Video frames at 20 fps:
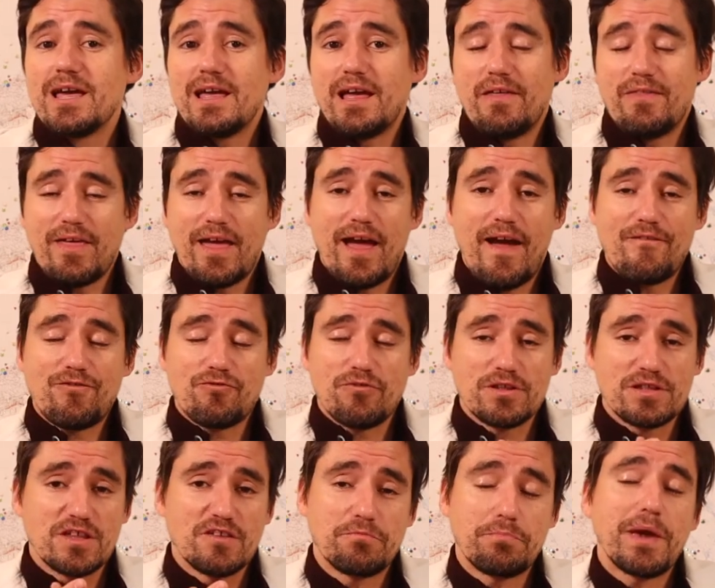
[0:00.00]
and they have to
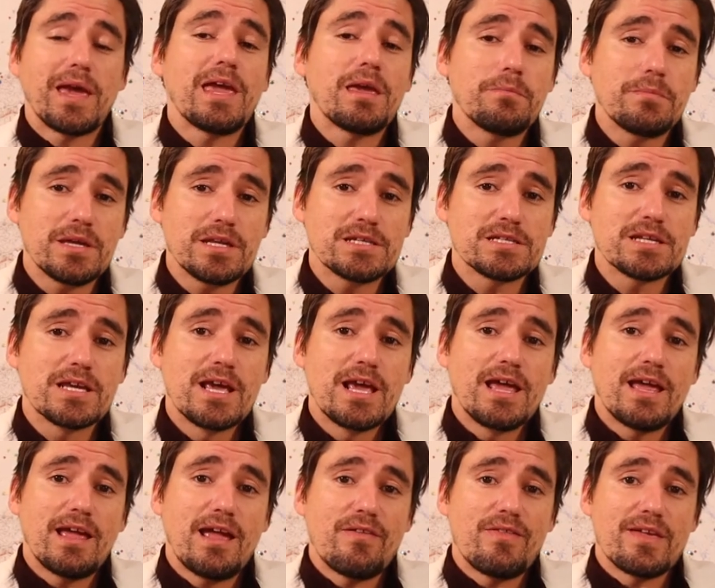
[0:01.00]
receive payment,
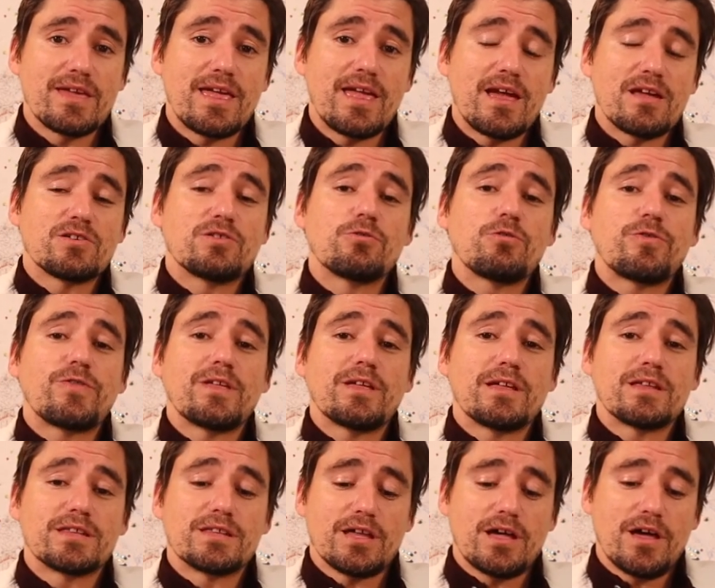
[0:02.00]
and they can't do
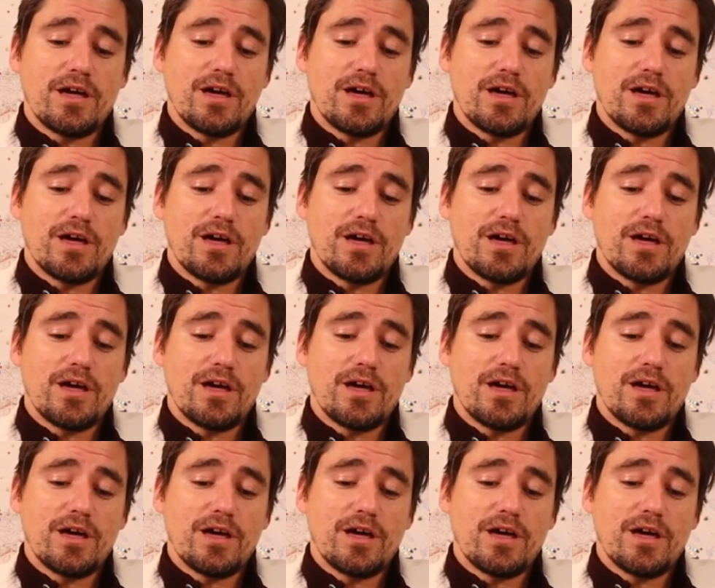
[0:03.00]
things